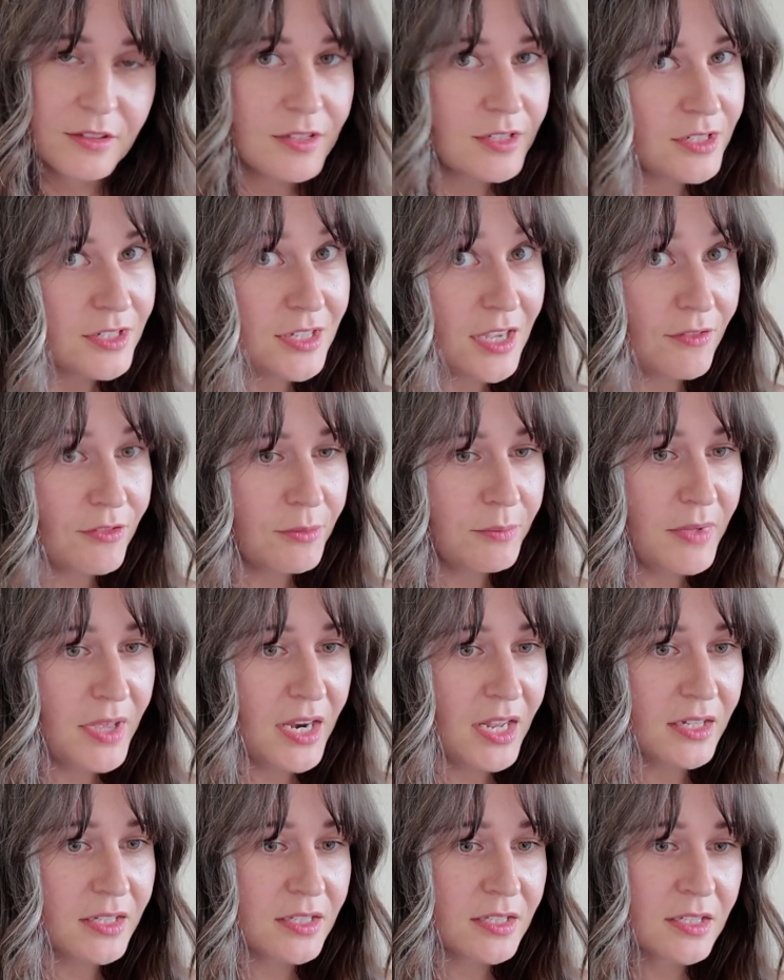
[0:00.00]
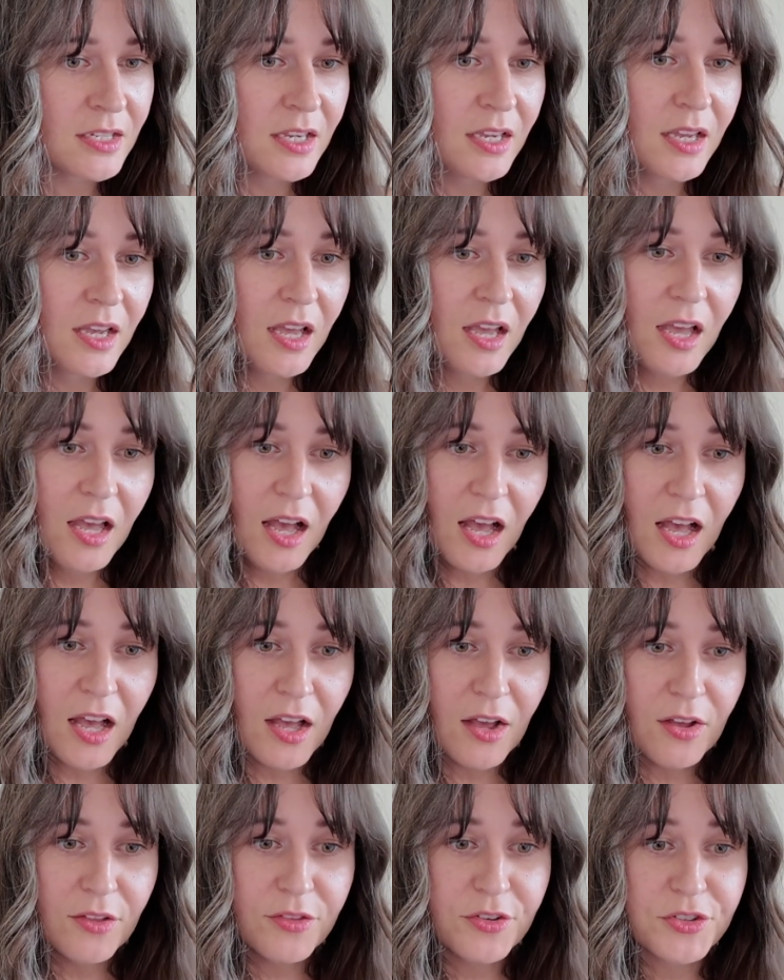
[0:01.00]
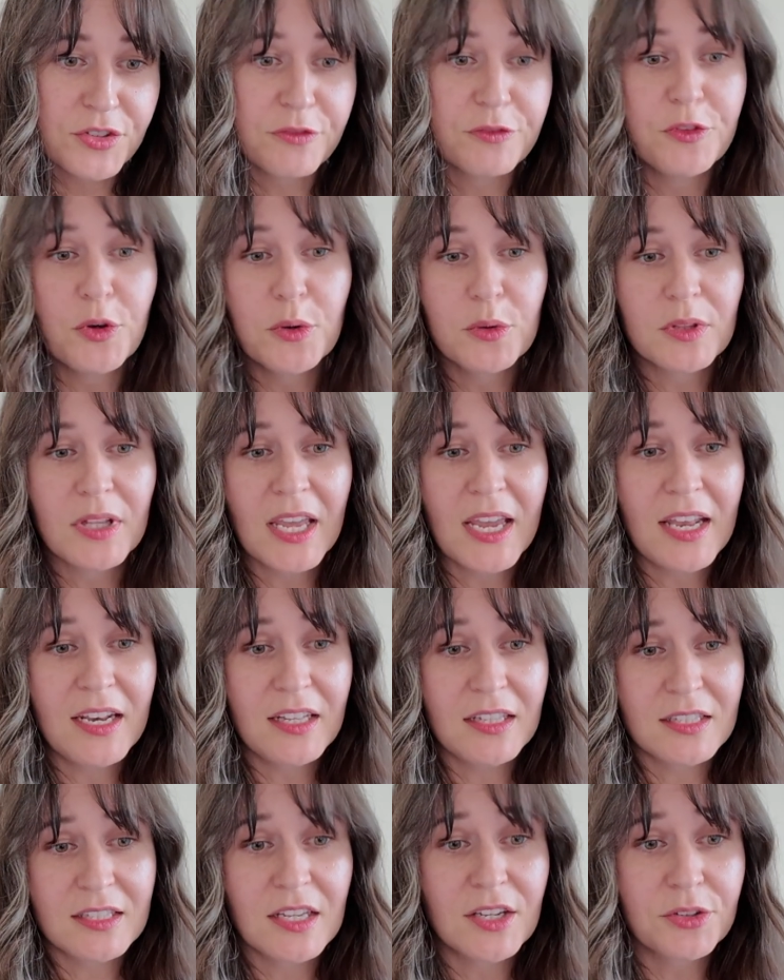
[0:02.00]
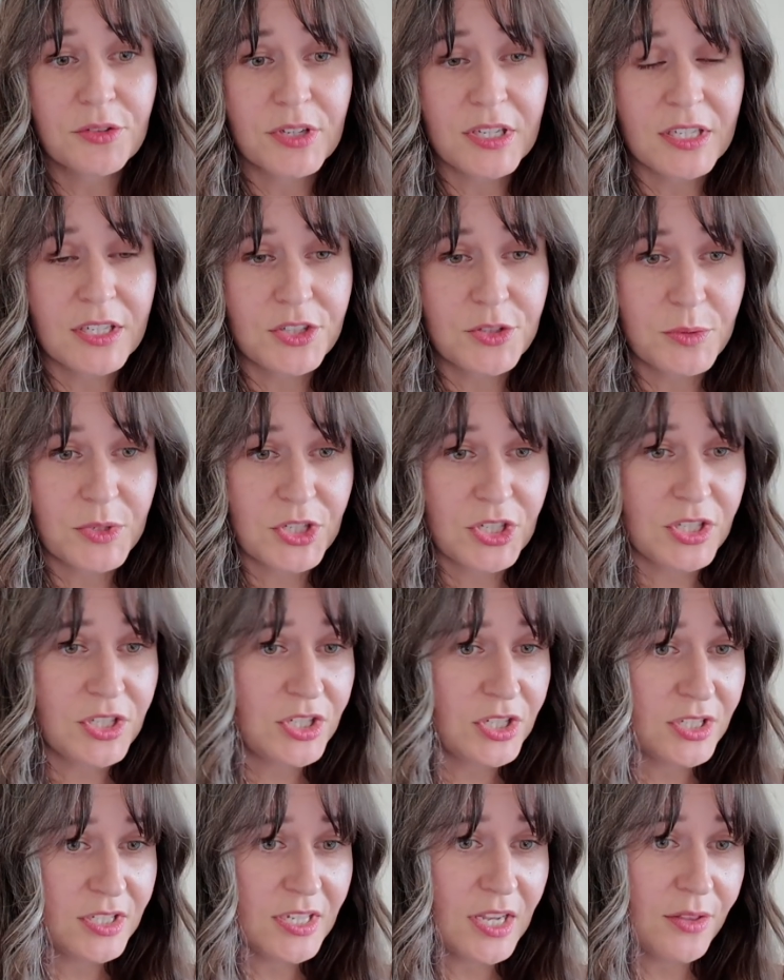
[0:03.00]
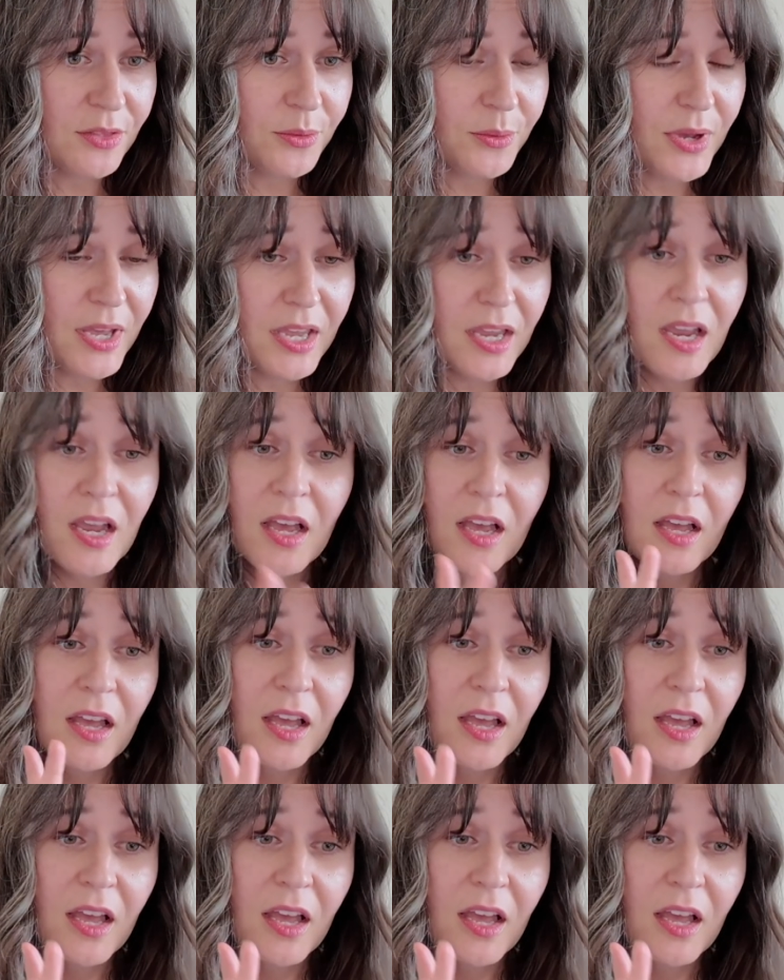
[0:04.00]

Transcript: 7 minutes. There's a Foodland in Sundridge, which is just down the way,